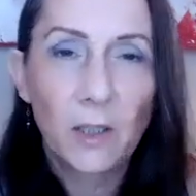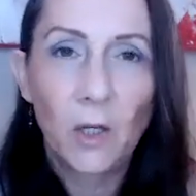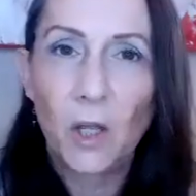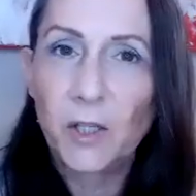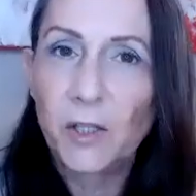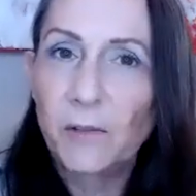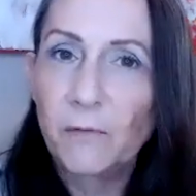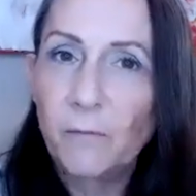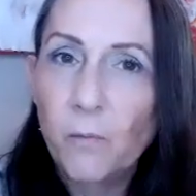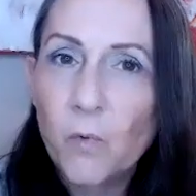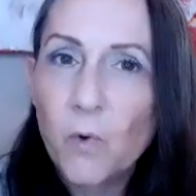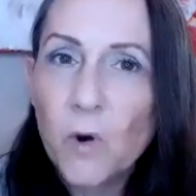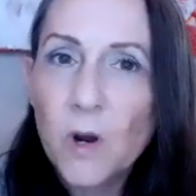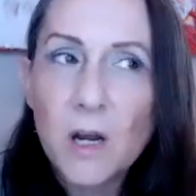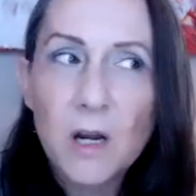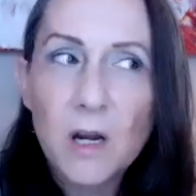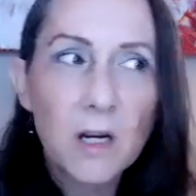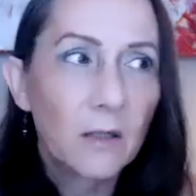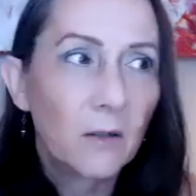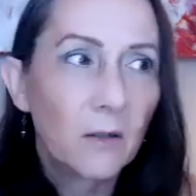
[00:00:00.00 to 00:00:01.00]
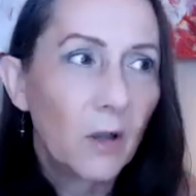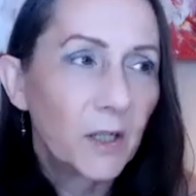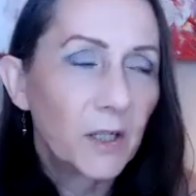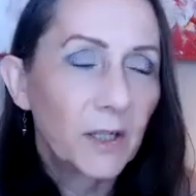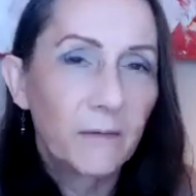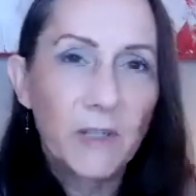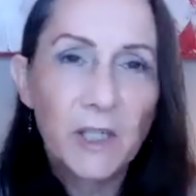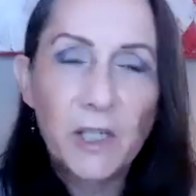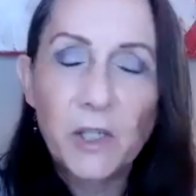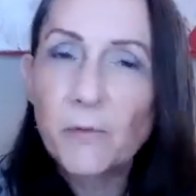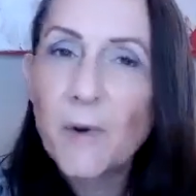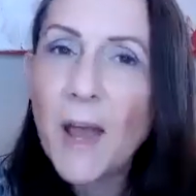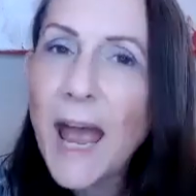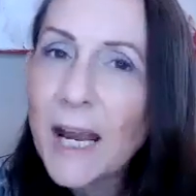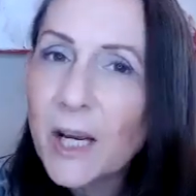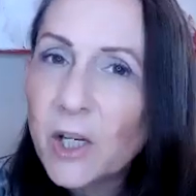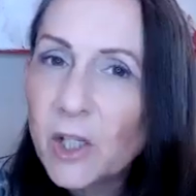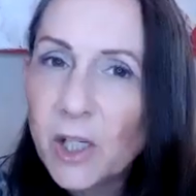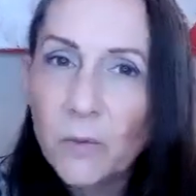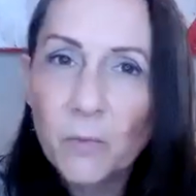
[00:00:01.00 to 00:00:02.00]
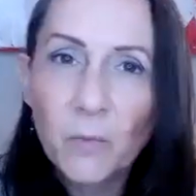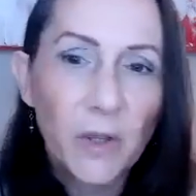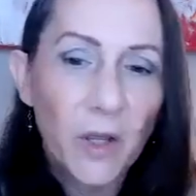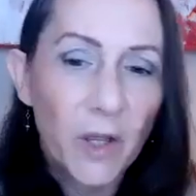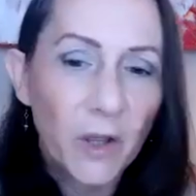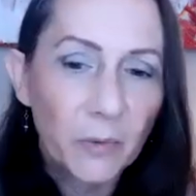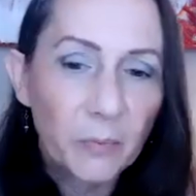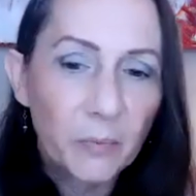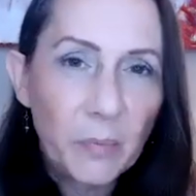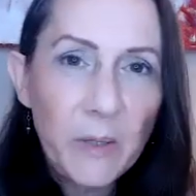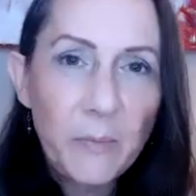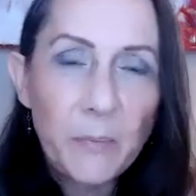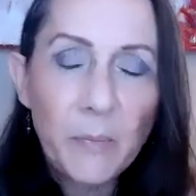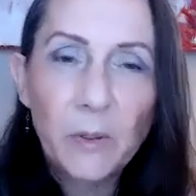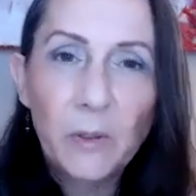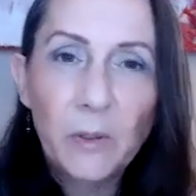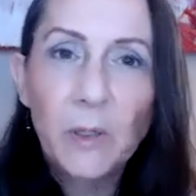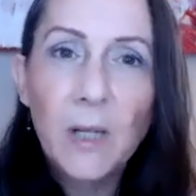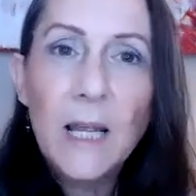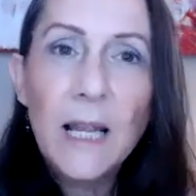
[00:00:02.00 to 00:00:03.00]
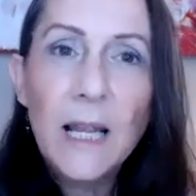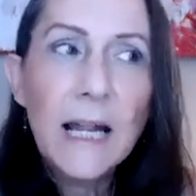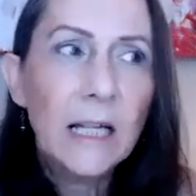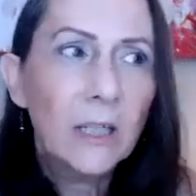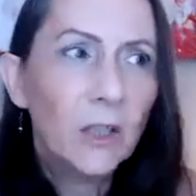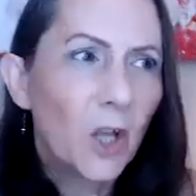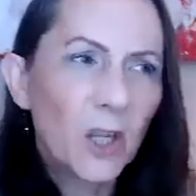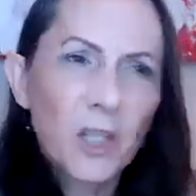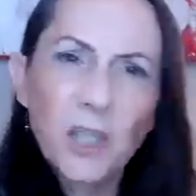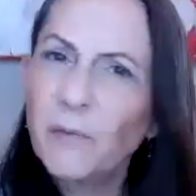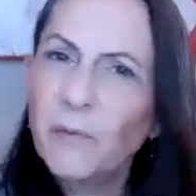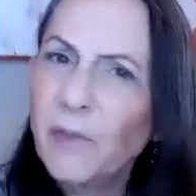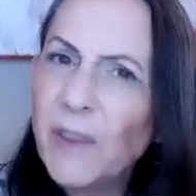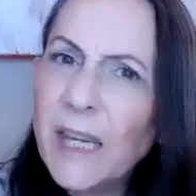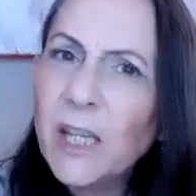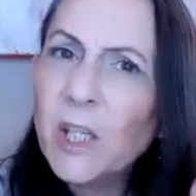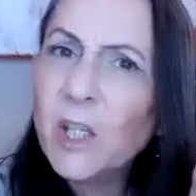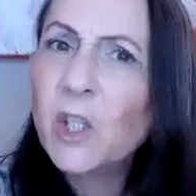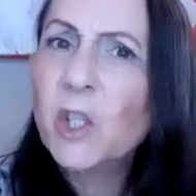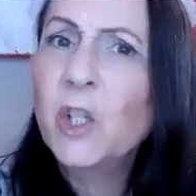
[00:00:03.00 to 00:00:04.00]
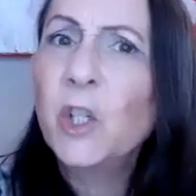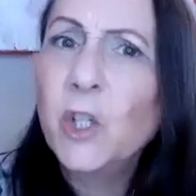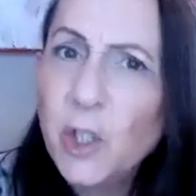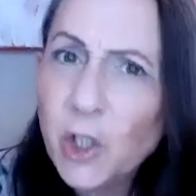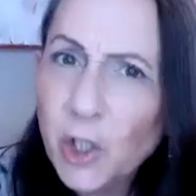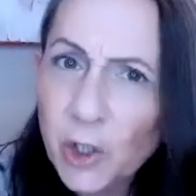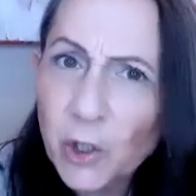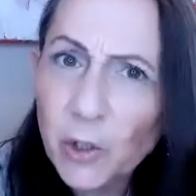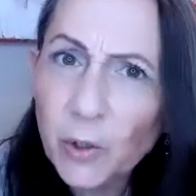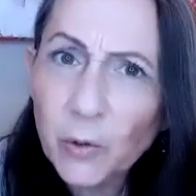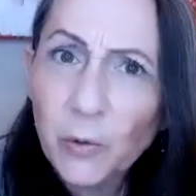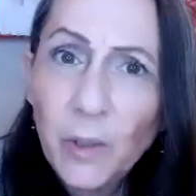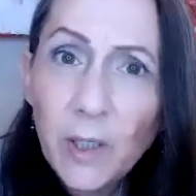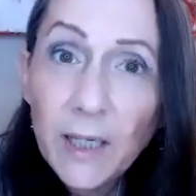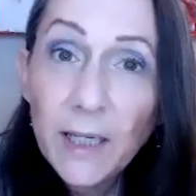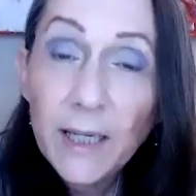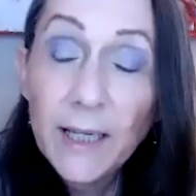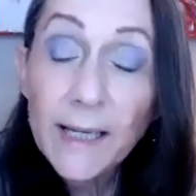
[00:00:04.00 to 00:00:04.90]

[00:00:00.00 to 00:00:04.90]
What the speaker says: lots of work and lots of interaction with other people, lots of things to do.